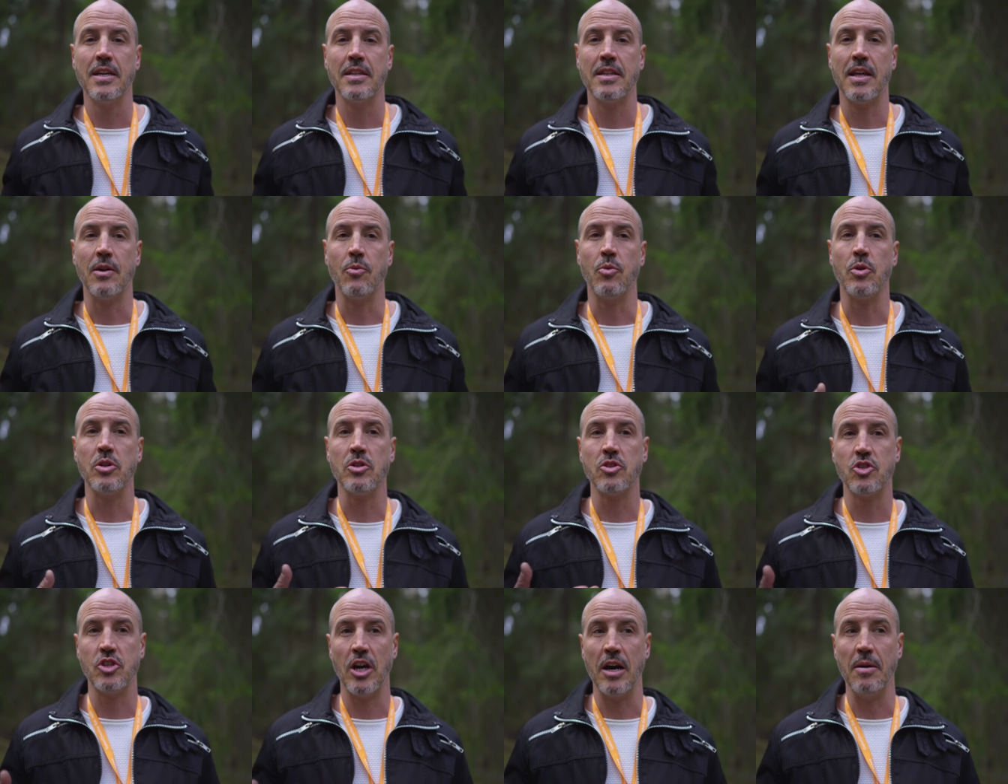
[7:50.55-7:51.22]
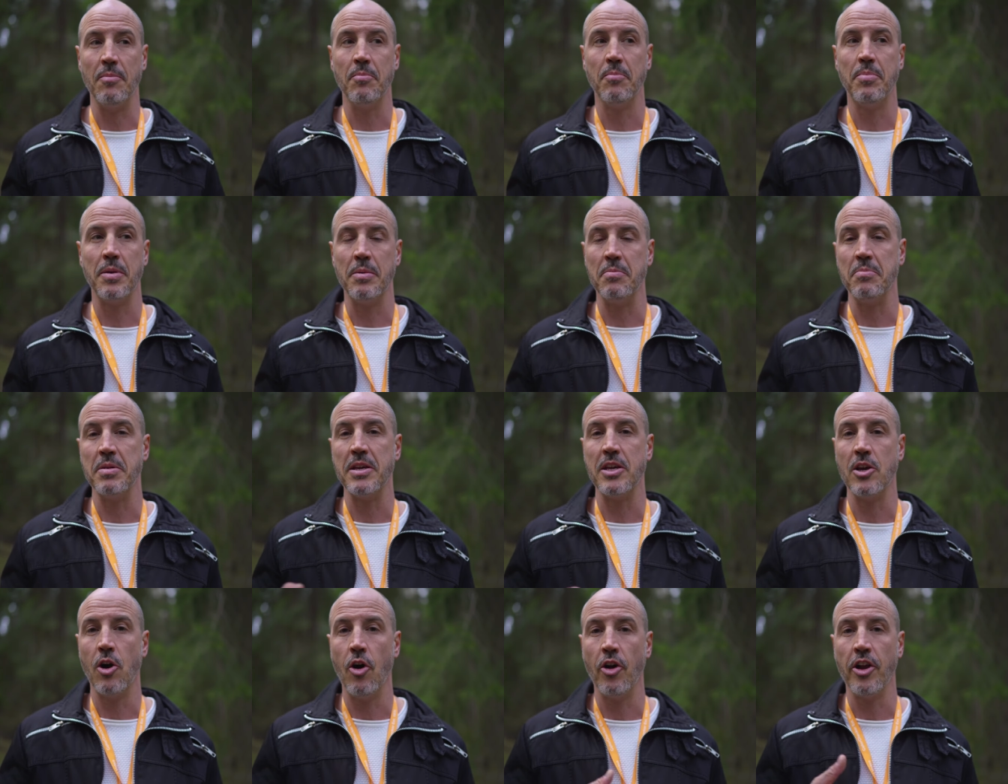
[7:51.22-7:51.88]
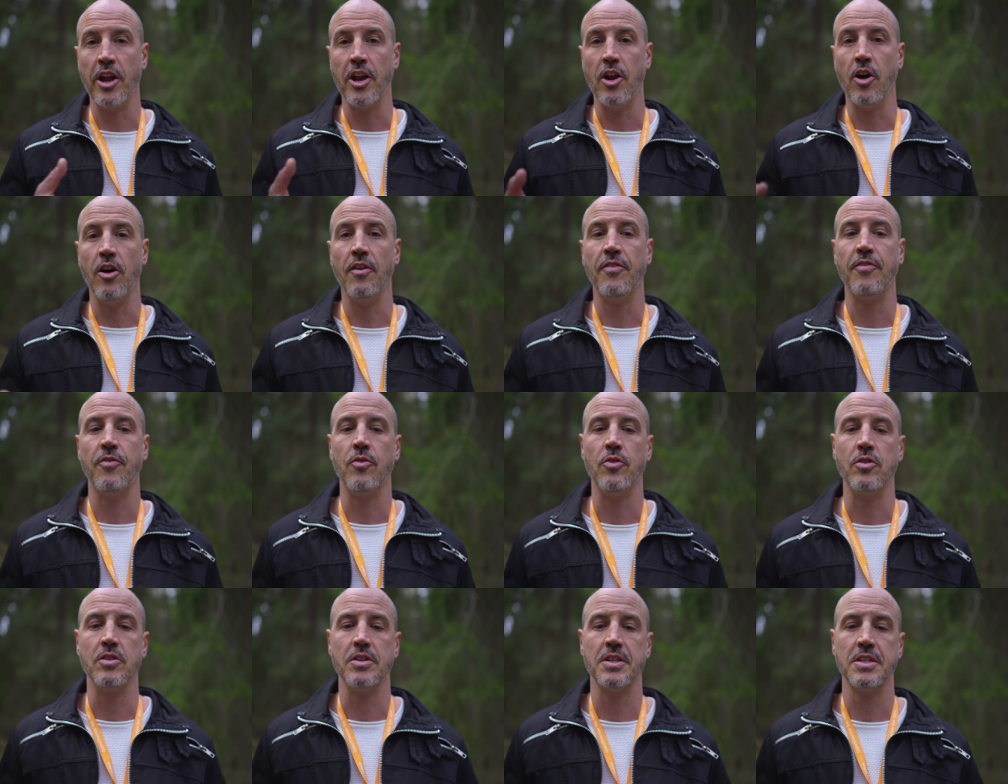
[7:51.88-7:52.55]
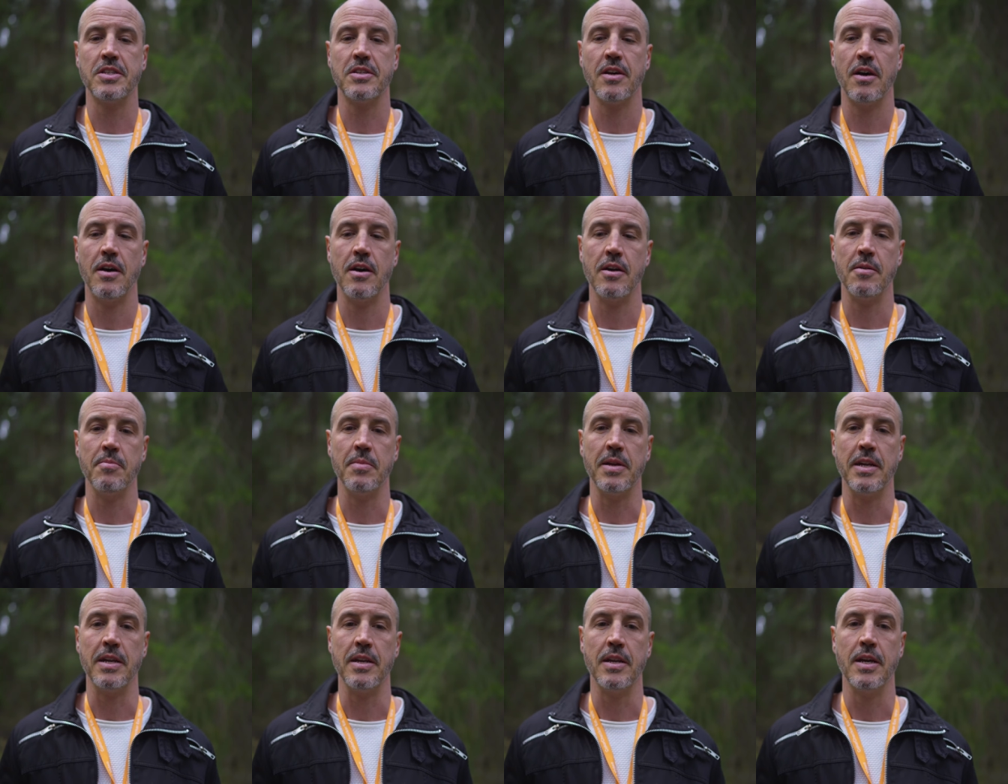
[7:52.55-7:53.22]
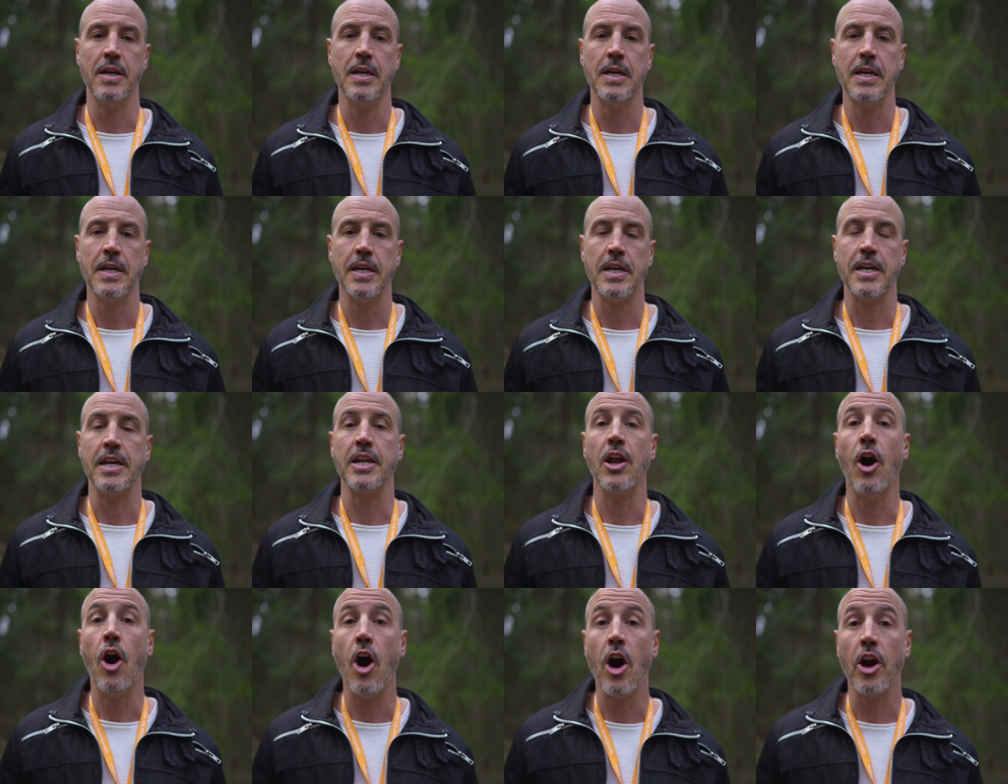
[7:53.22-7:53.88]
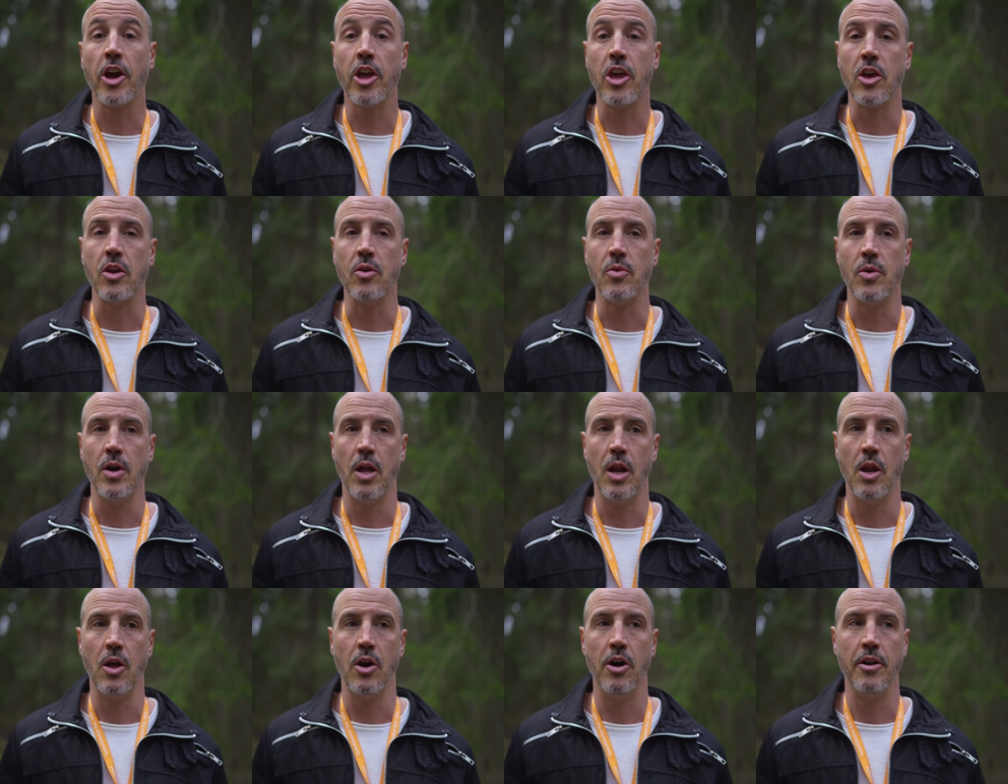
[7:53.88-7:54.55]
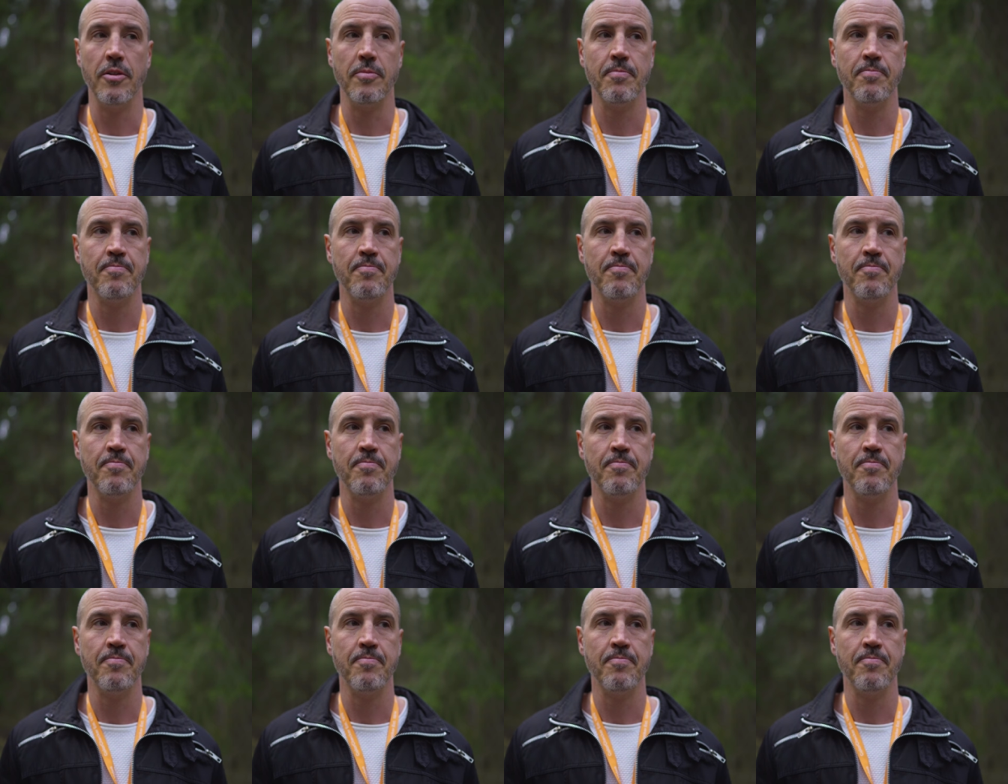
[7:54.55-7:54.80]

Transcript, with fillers: They will jump and be on and off all the time and, and argue a lot.